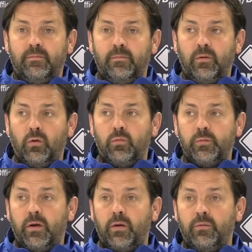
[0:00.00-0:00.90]
we'll always
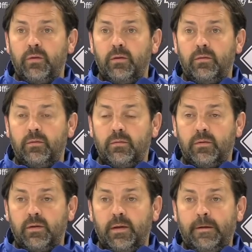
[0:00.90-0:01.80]
be around
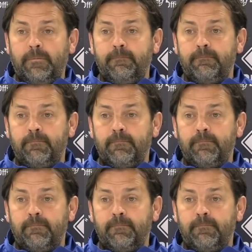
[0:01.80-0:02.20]
it.